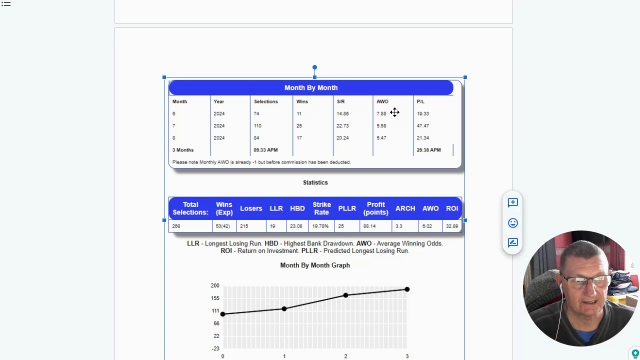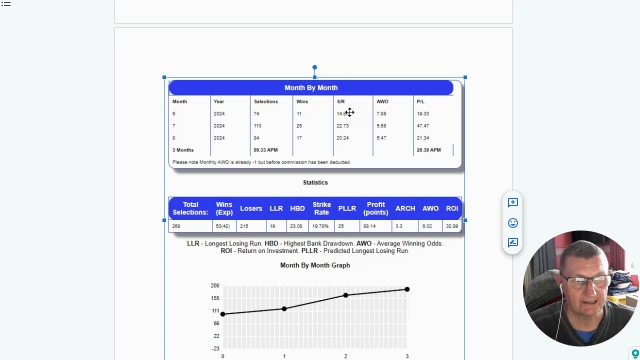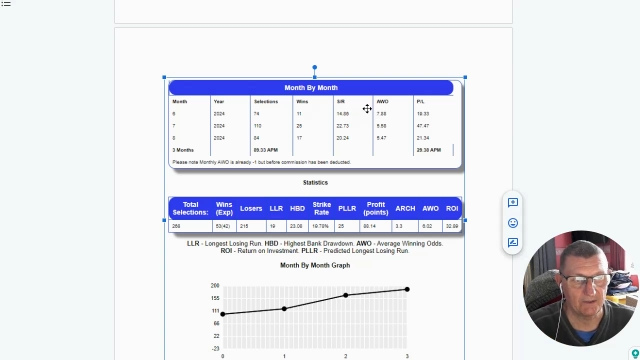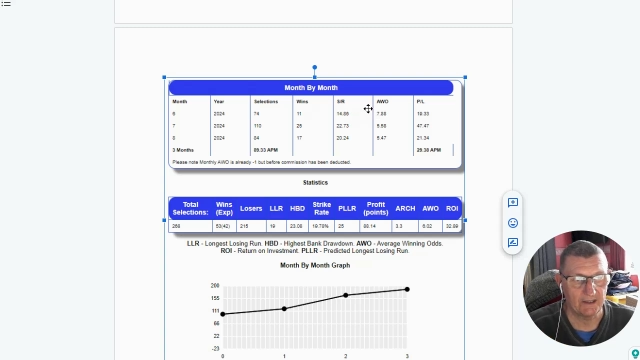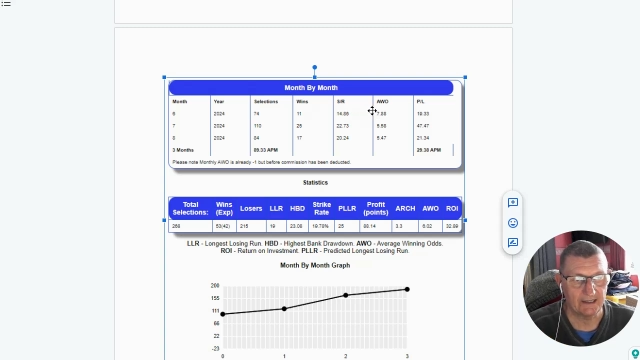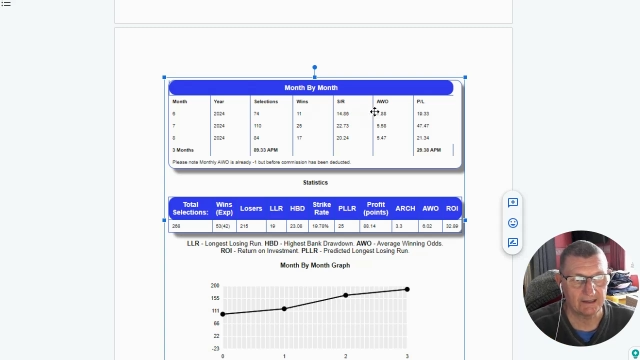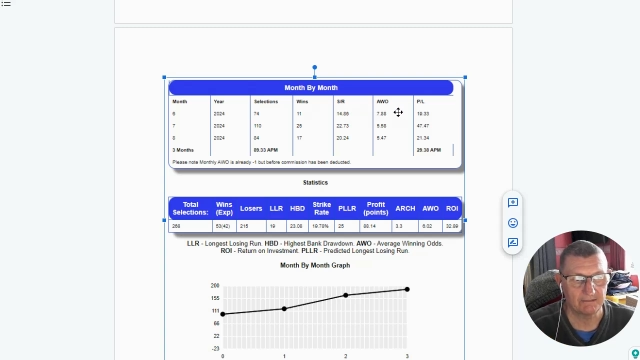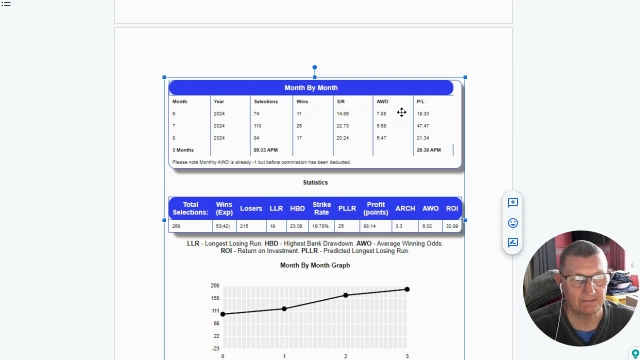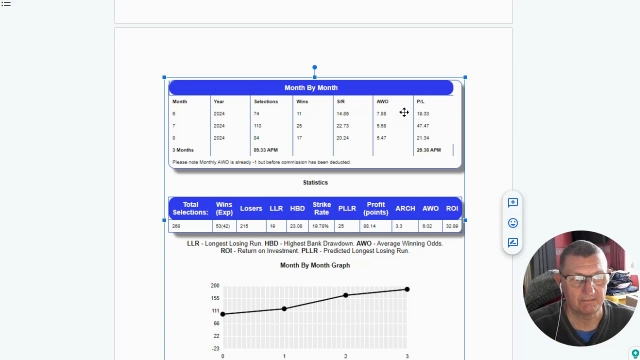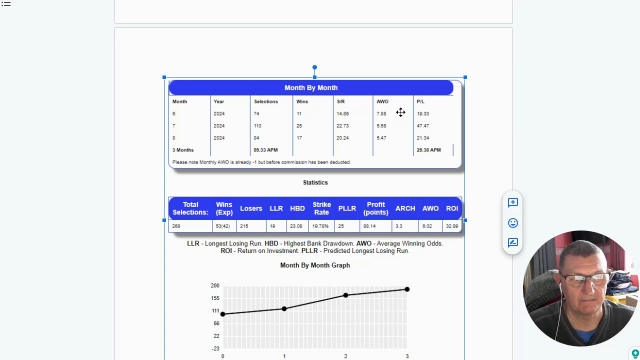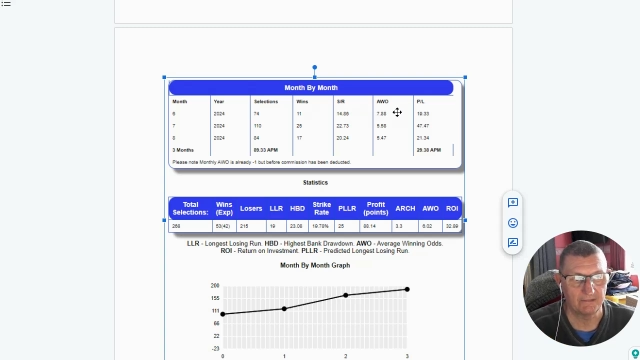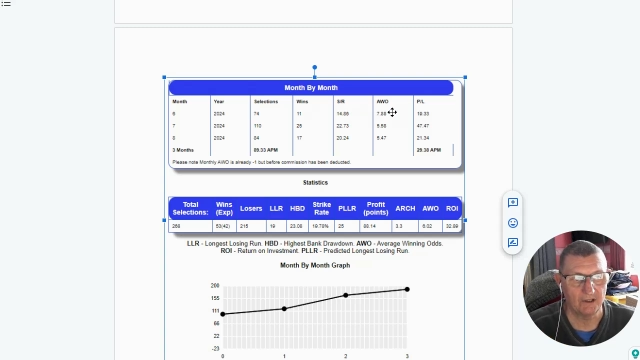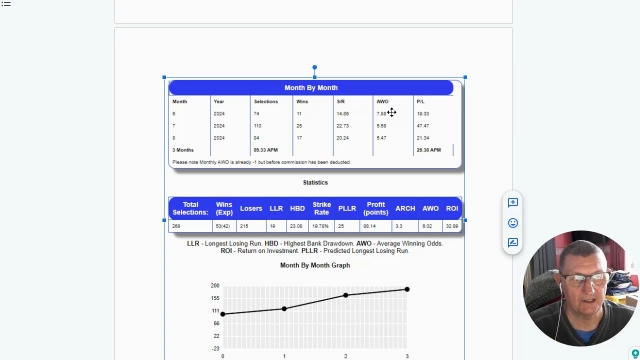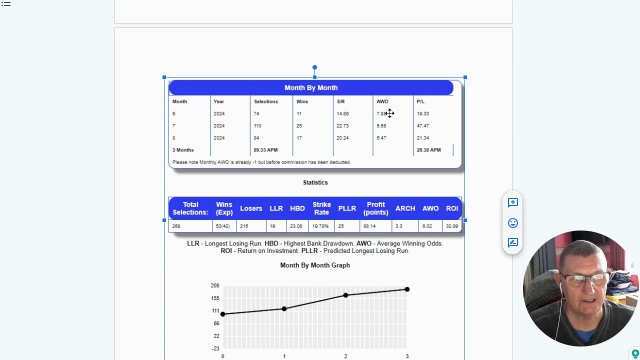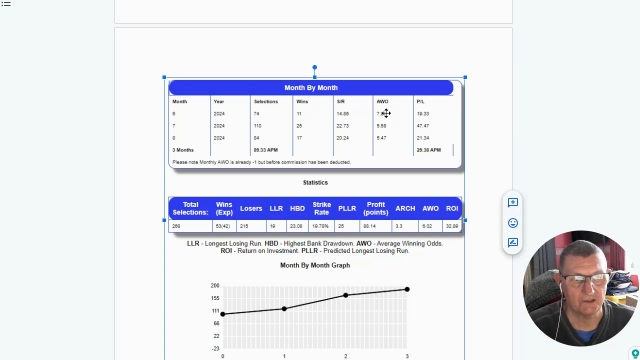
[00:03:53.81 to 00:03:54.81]
so we had some
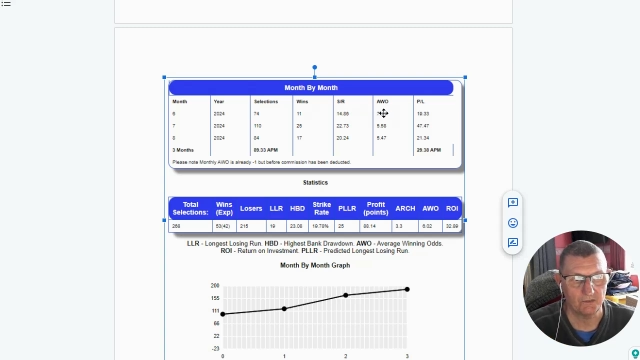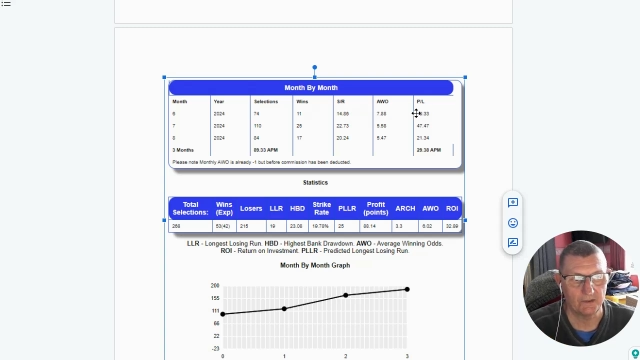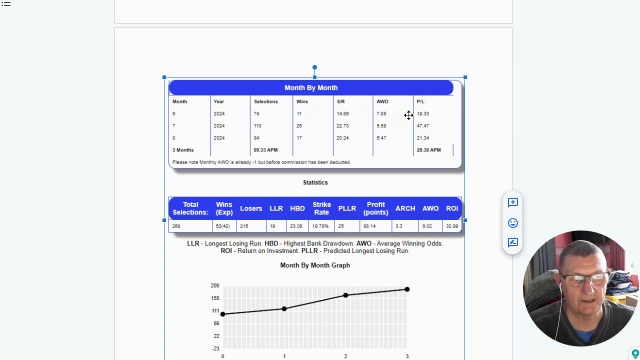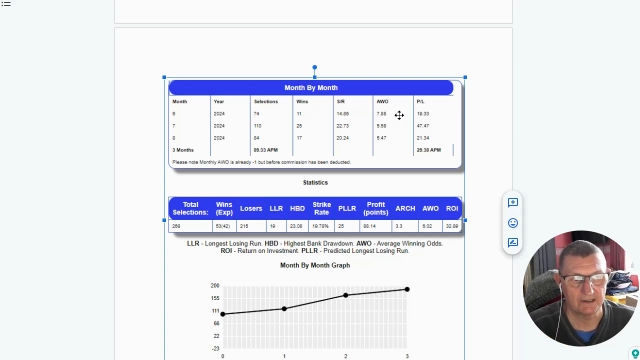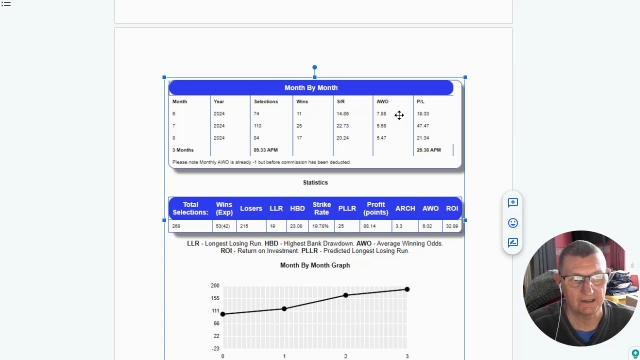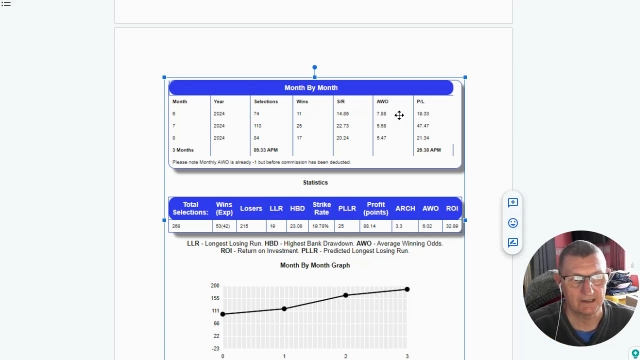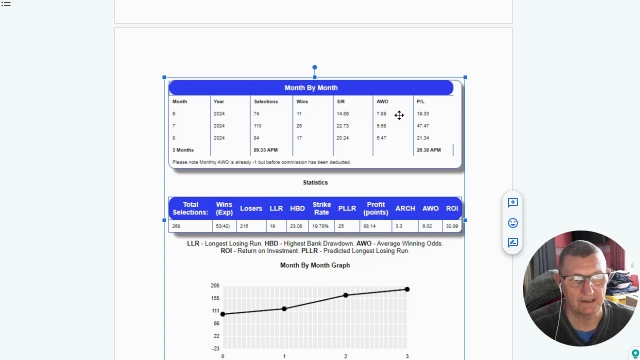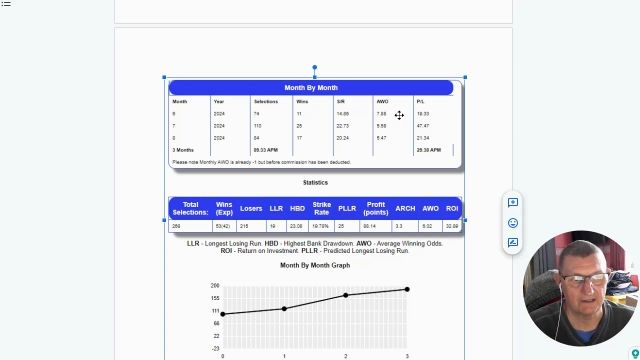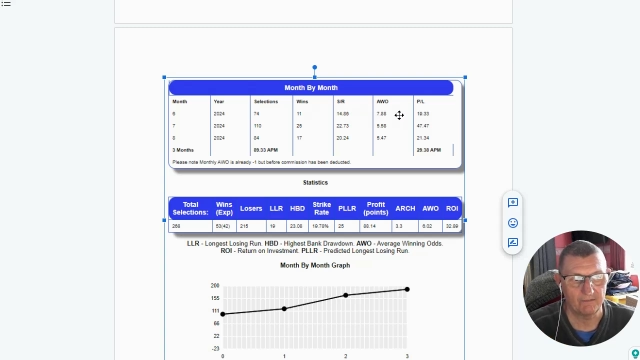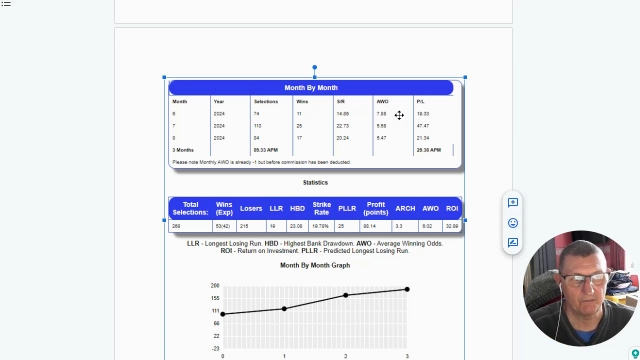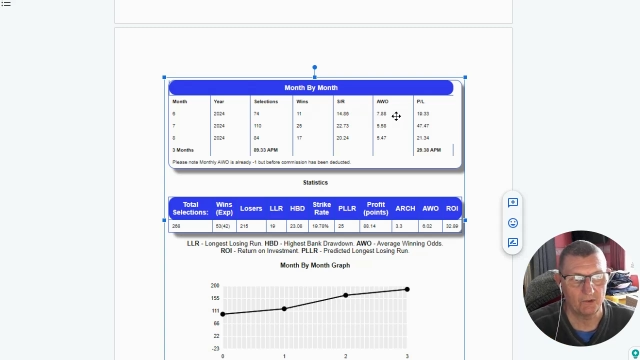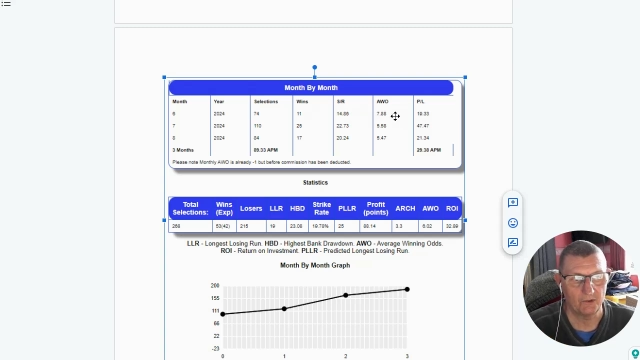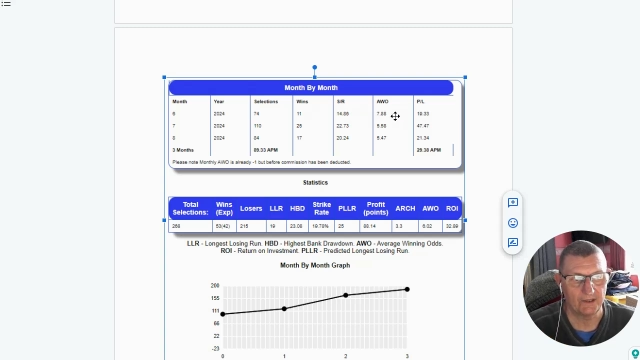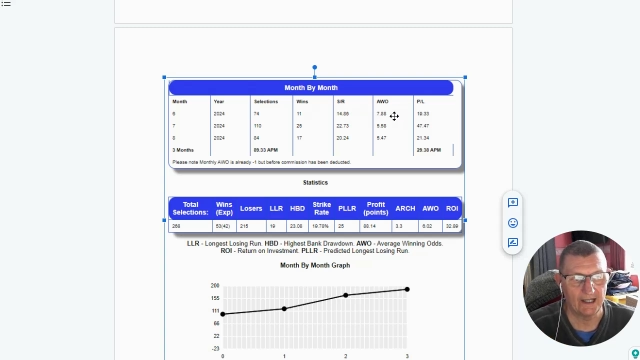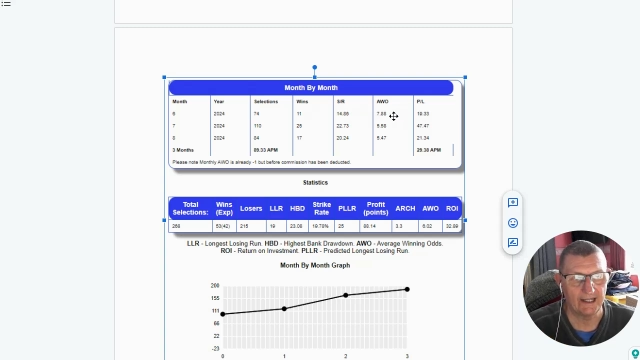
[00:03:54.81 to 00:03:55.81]
nice winners at
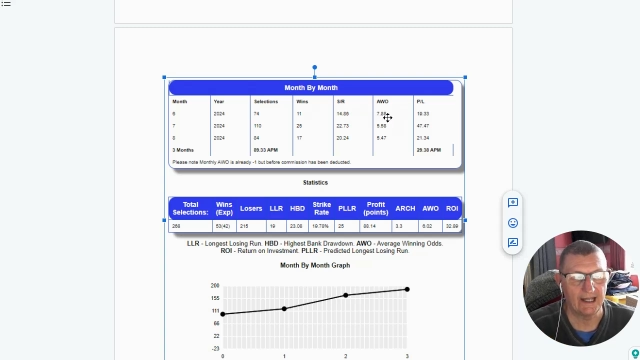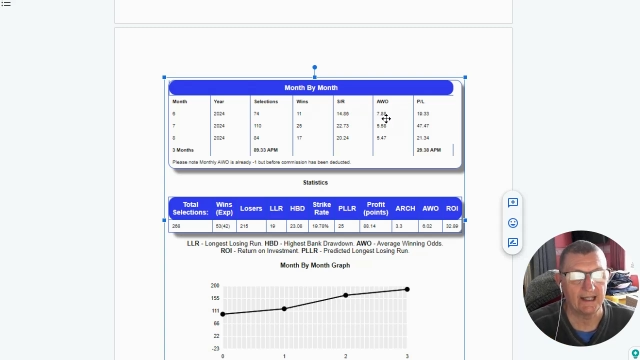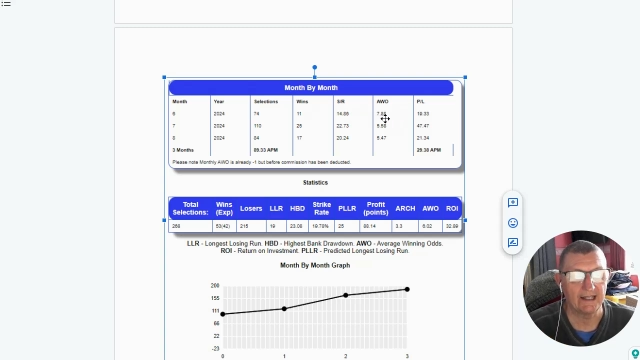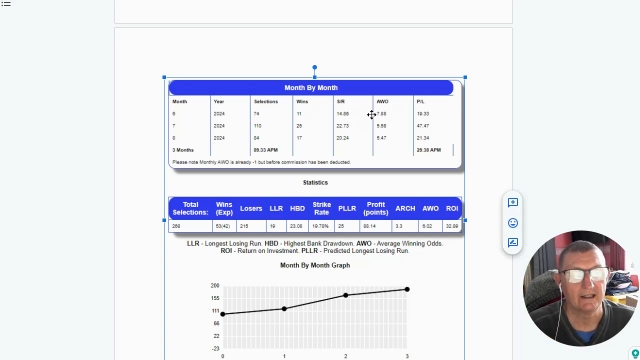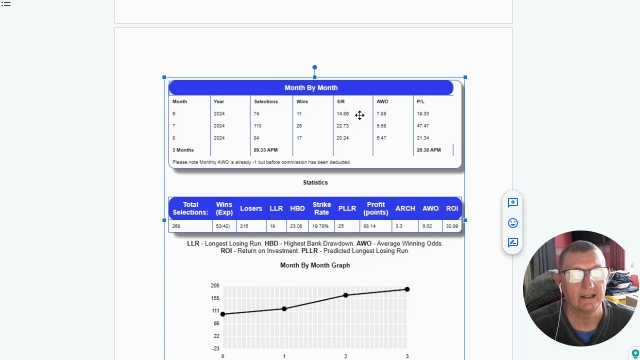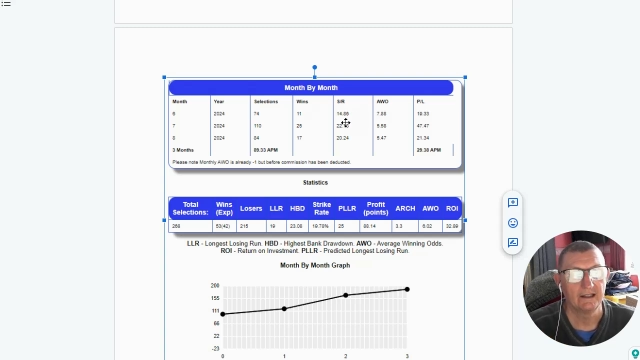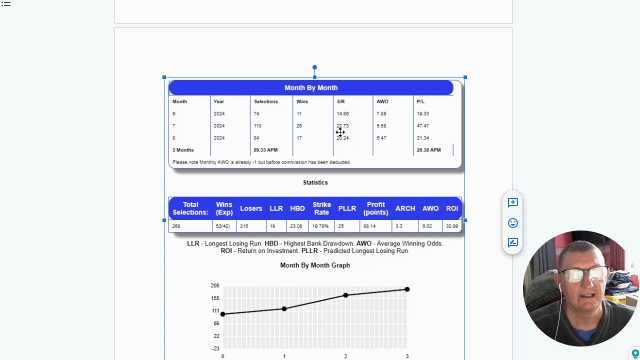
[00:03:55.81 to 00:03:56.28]
7.88.